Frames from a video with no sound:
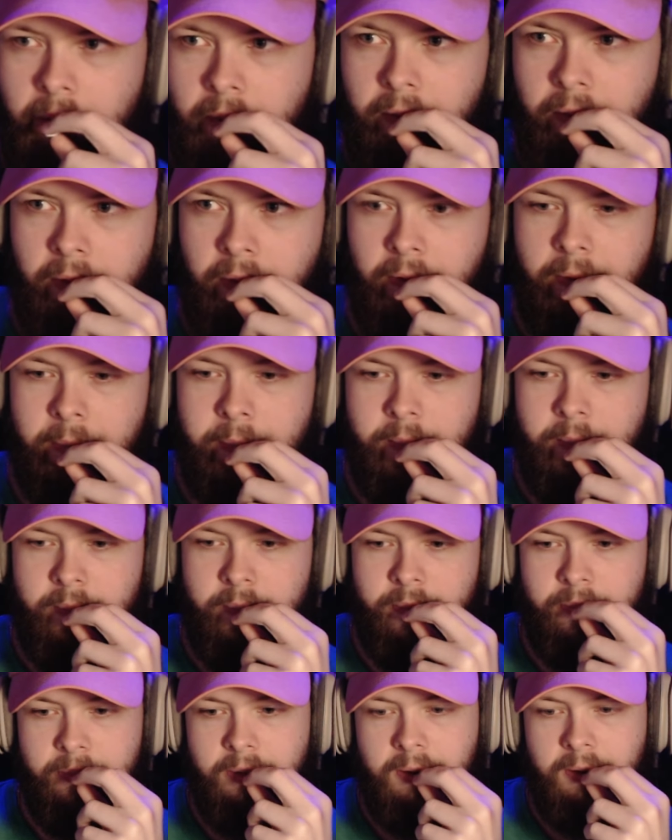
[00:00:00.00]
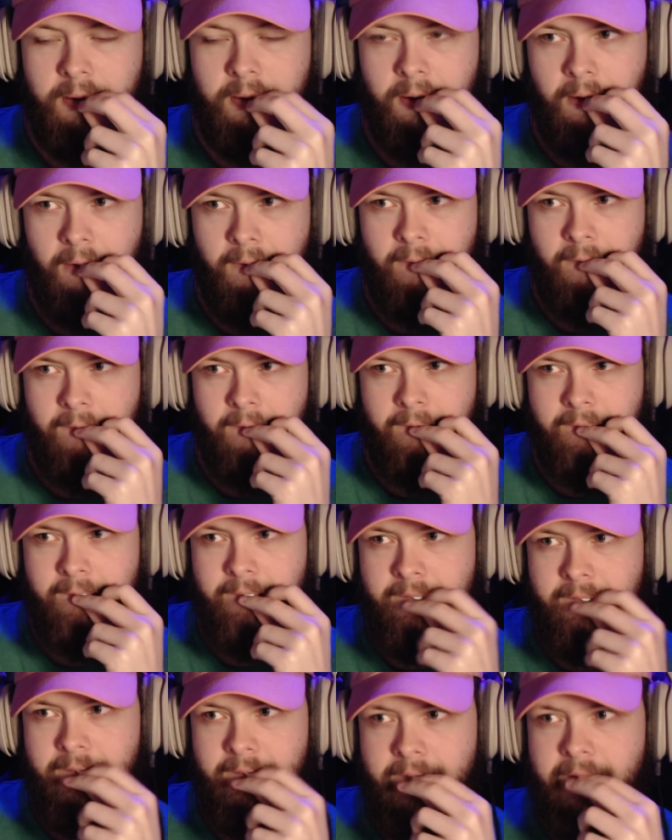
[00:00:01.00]
You want me to increase the
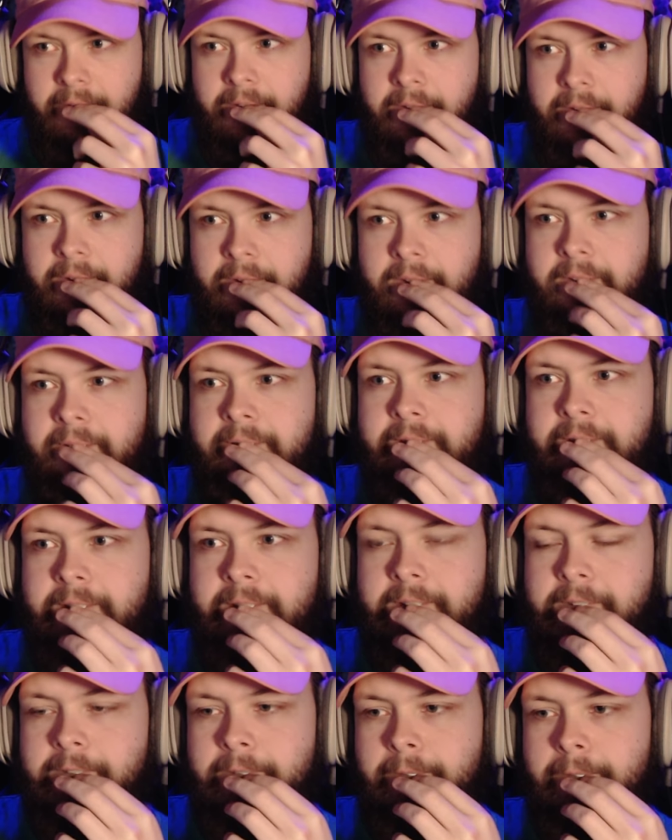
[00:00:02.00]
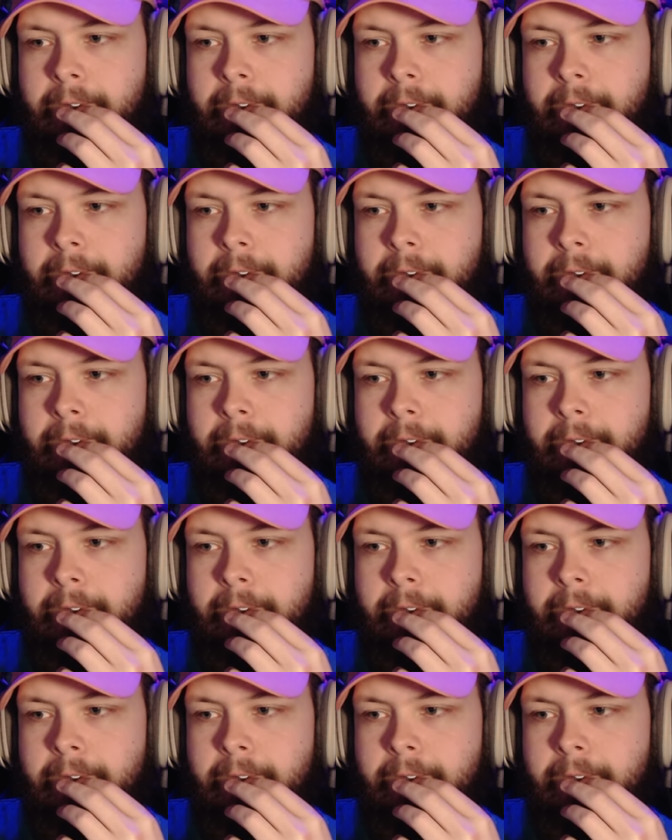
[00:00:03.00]
viral infection rate?